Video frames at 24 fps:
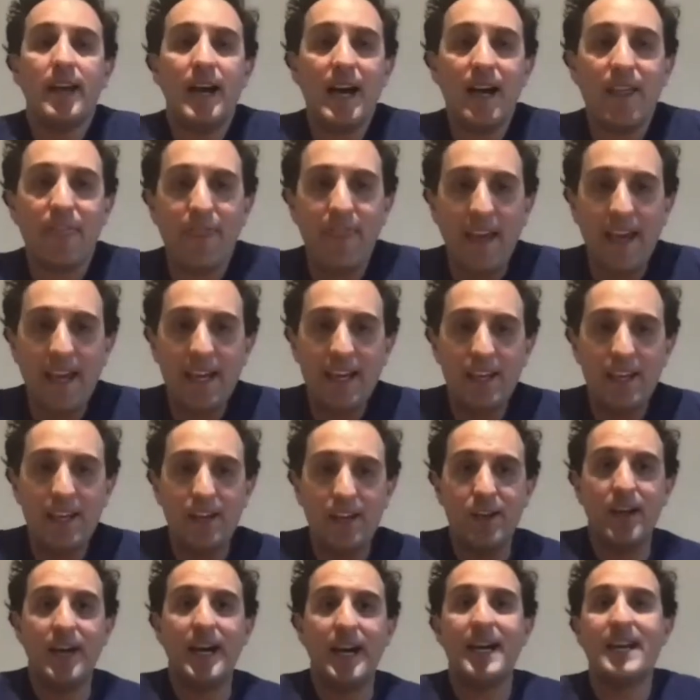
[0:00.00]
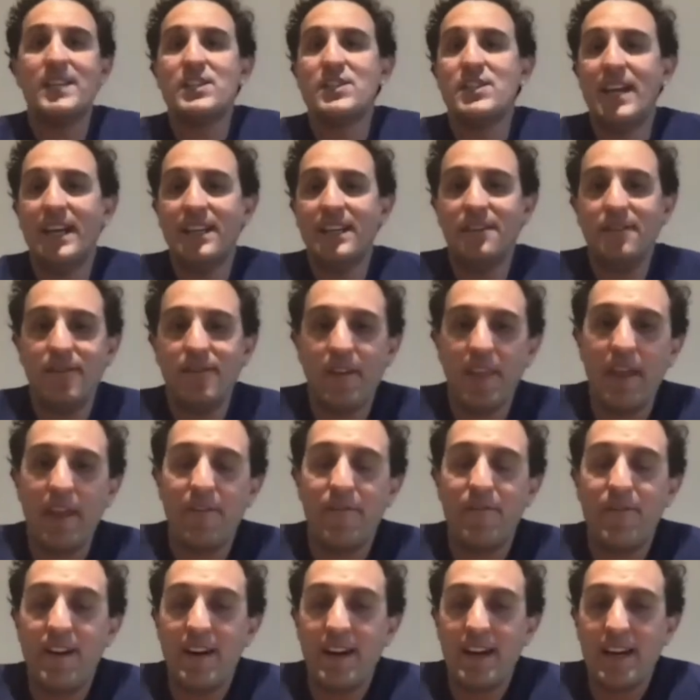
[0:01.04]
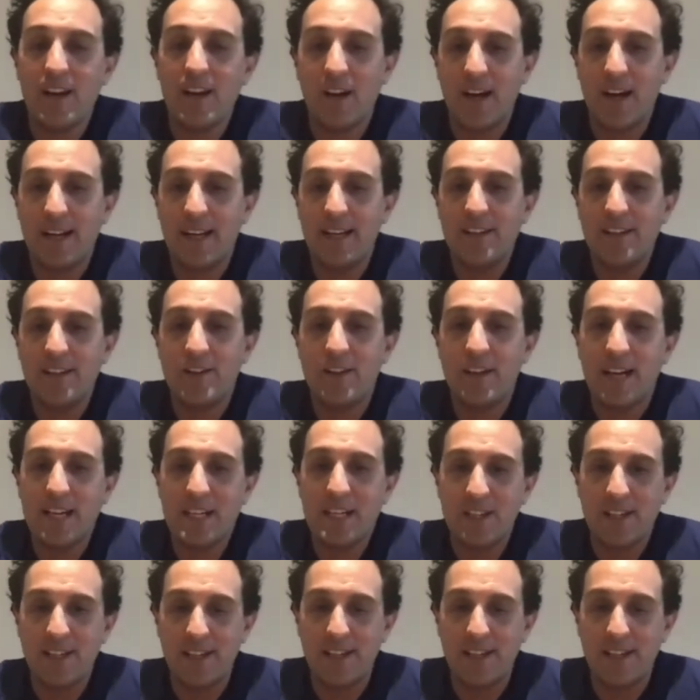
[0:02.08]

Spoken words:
Thank you, Jason, for that very kind introduction.